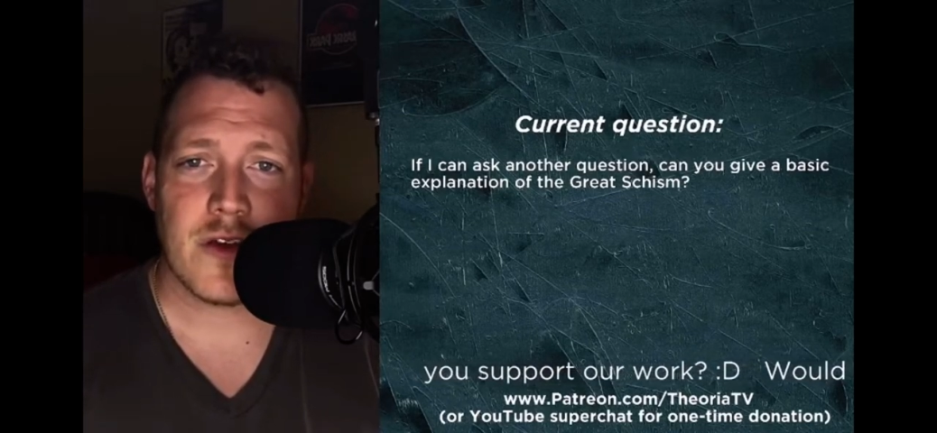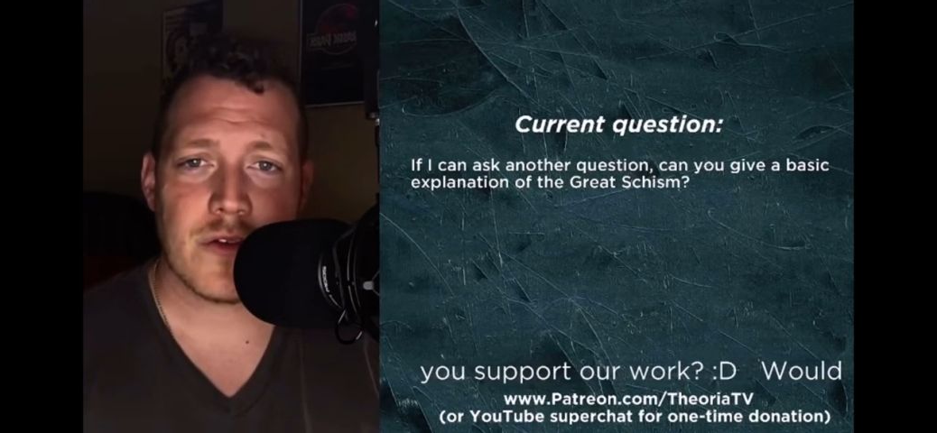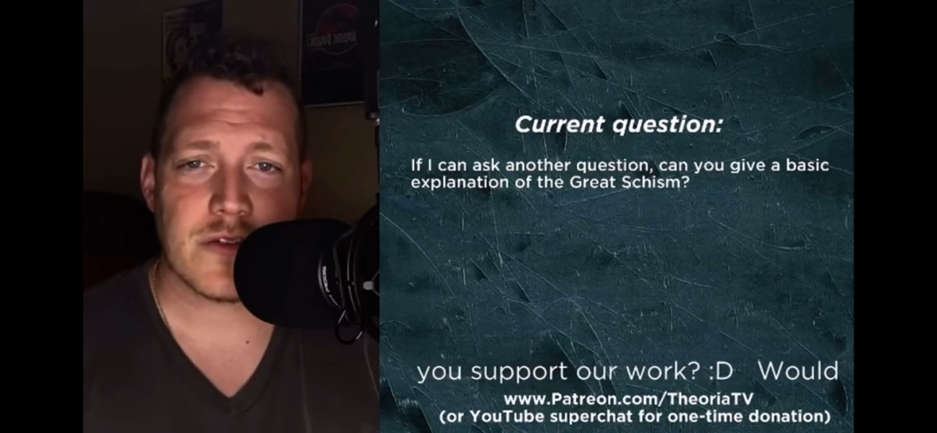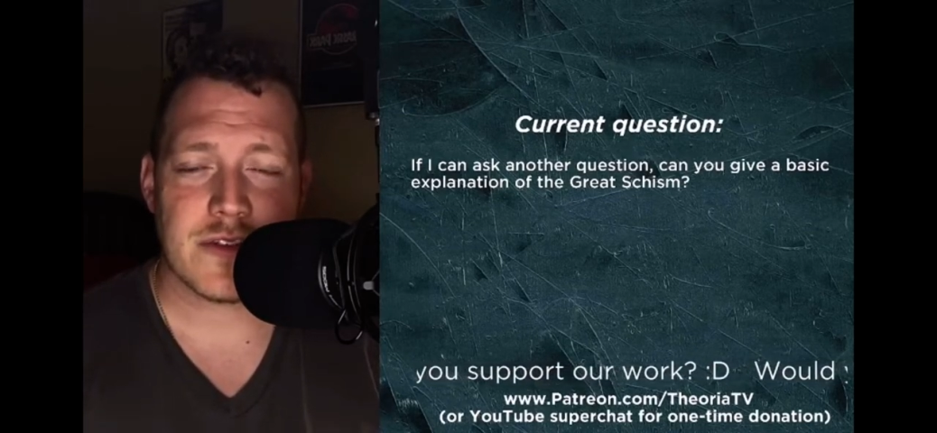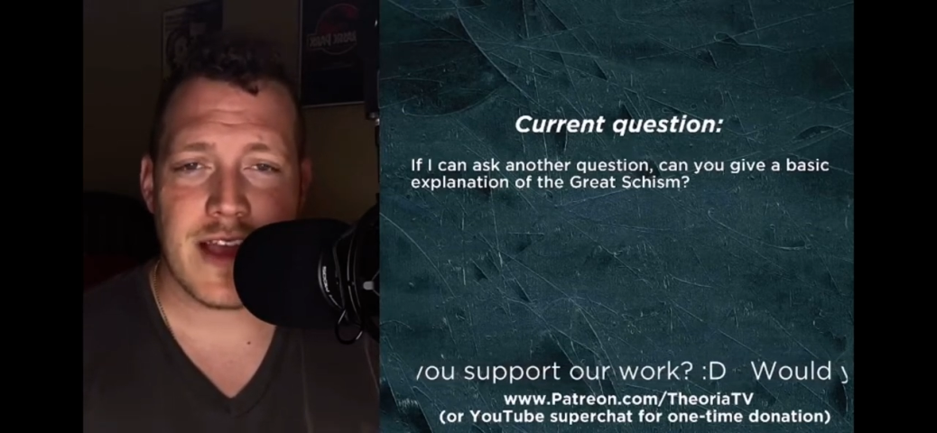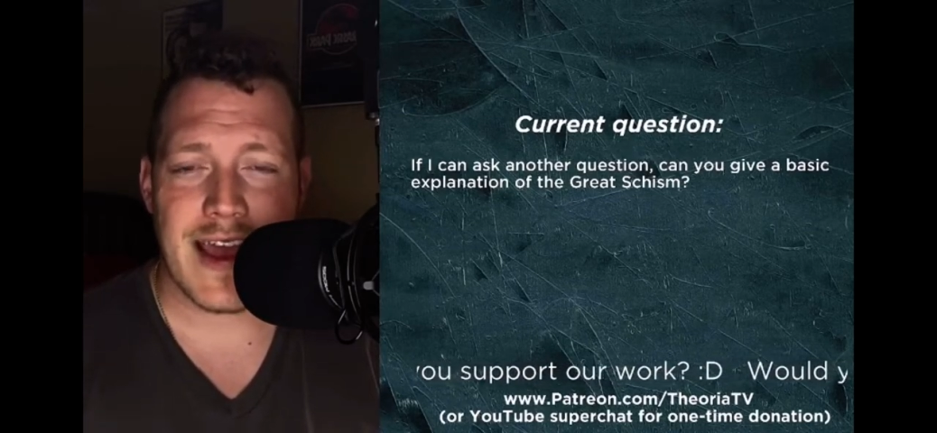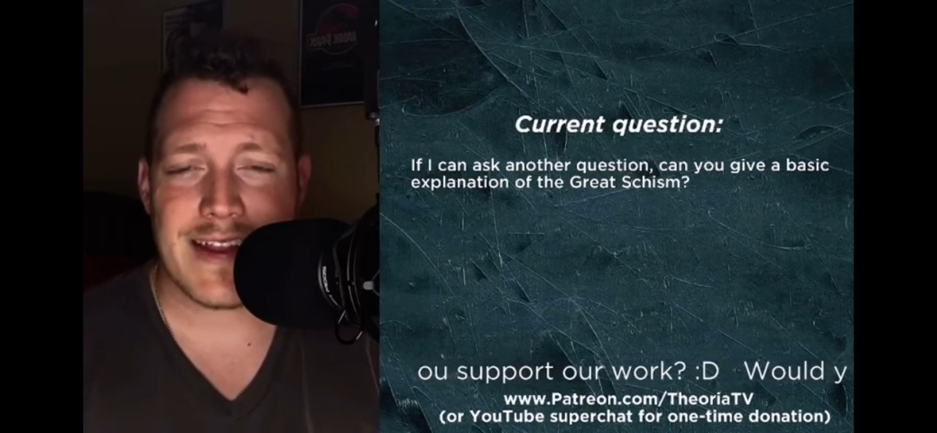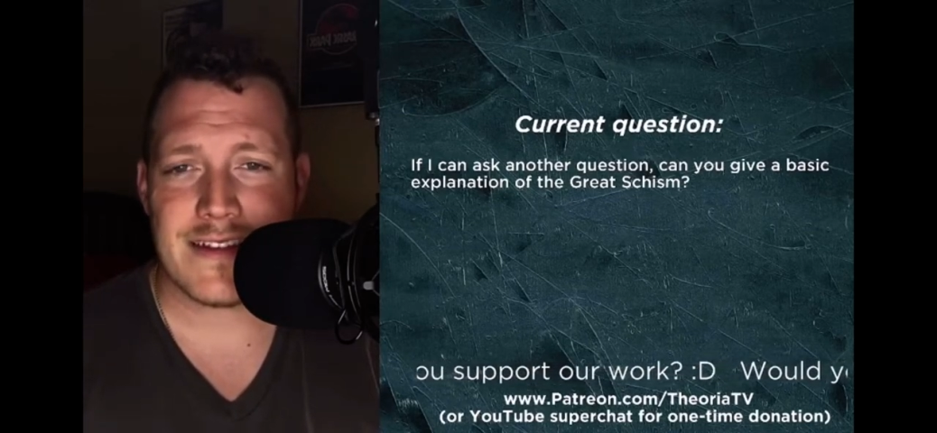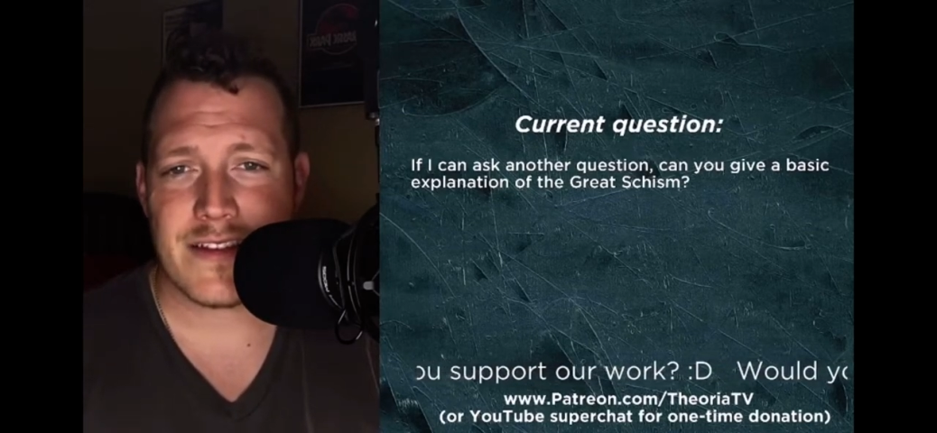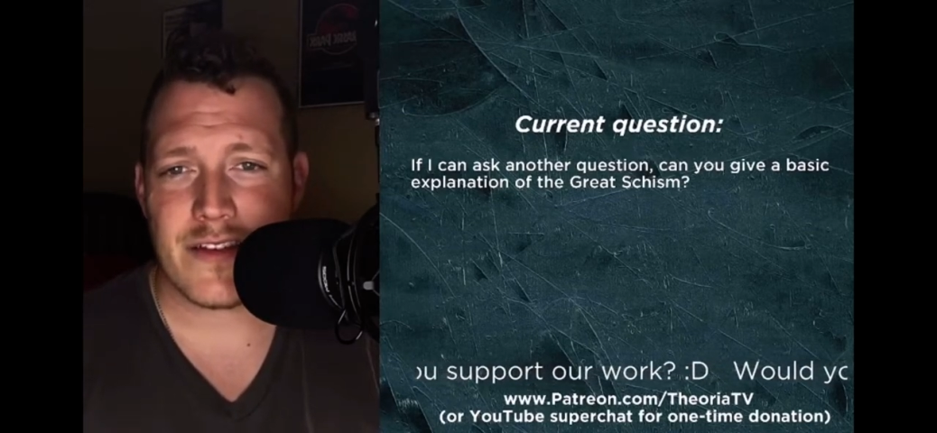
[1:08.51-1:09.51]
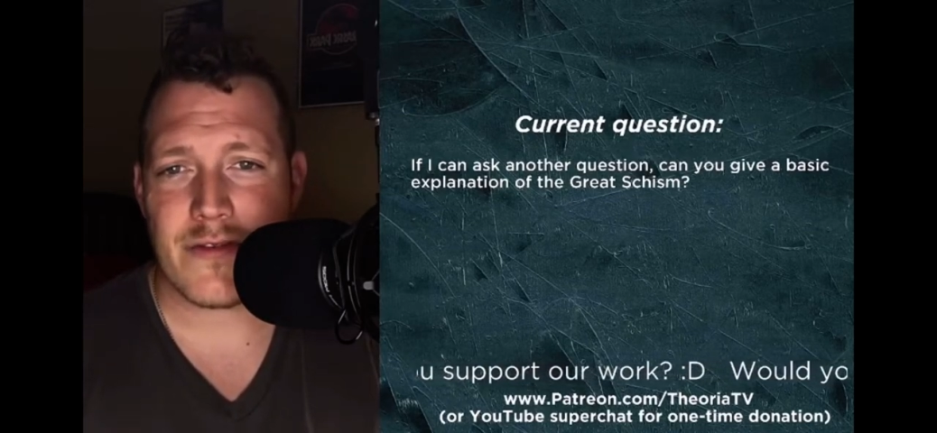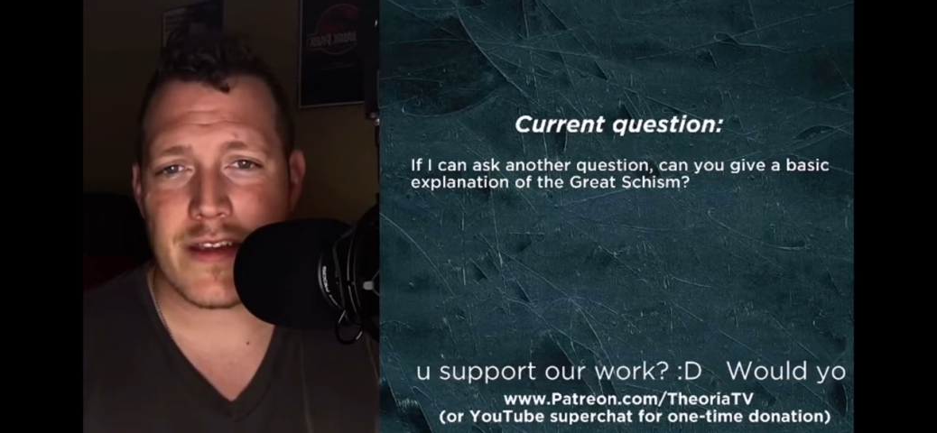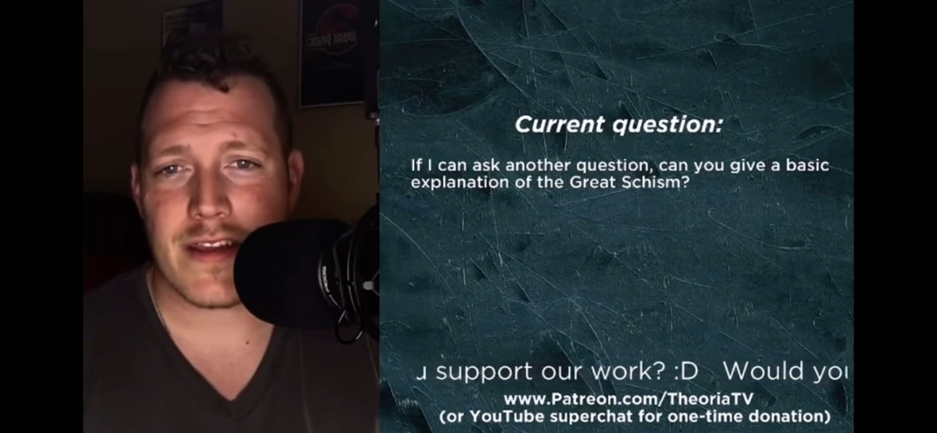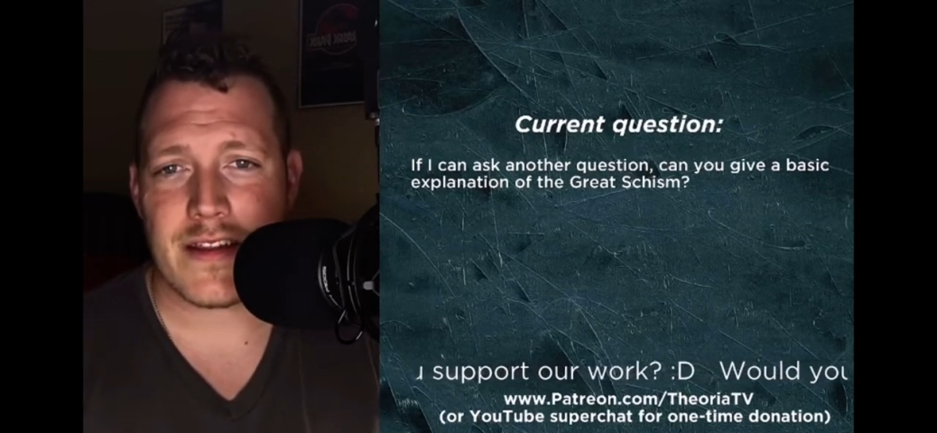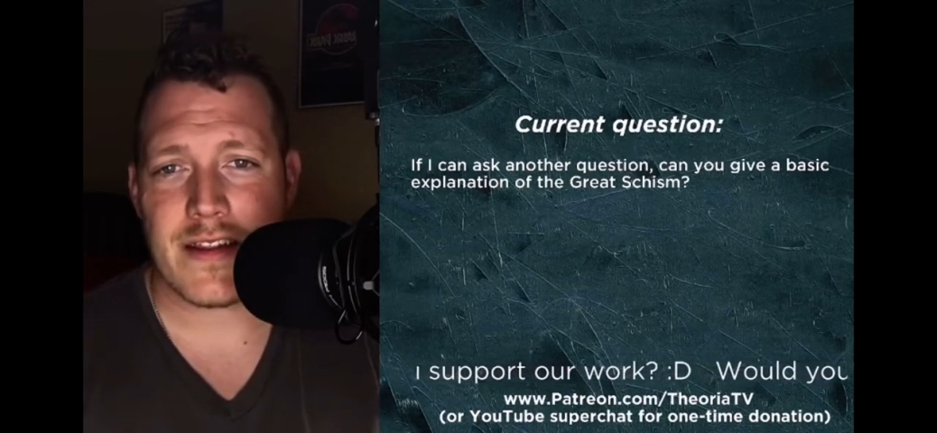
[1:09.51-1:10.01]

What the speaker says: which was added to the creed,